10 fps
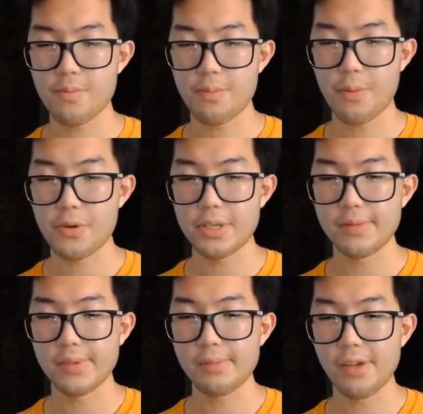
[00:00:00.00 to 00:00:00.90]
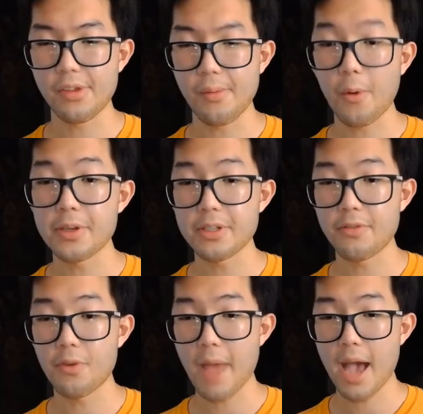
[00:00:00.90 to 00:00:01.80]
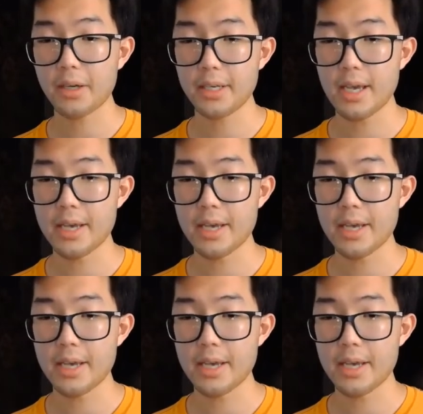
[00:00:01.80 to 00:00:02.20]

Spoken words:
perceives them nothing more as a formality,